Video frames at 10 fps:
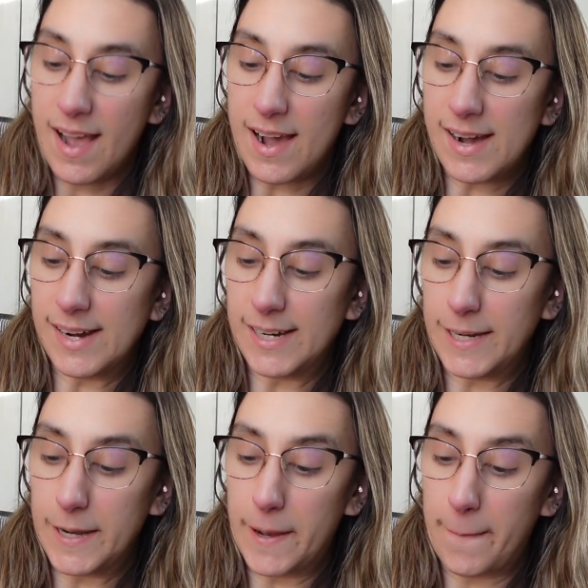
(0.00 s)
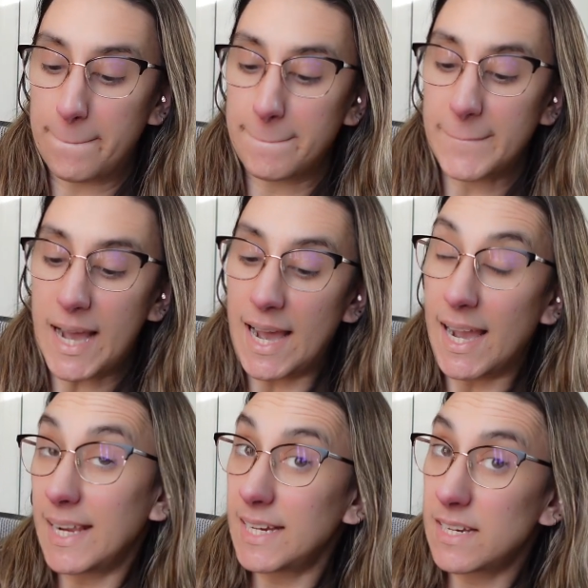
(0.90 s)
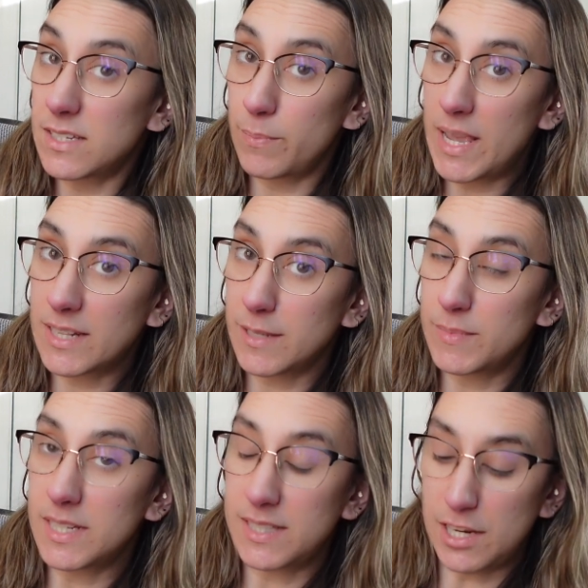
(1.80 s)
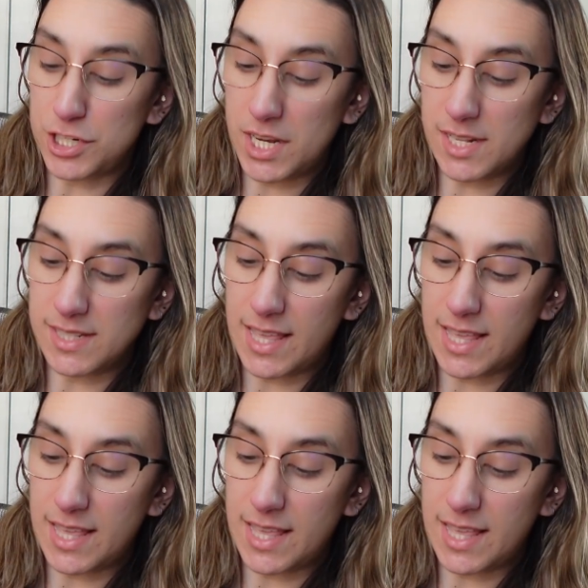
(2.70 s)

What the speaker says: I need to make some decisions.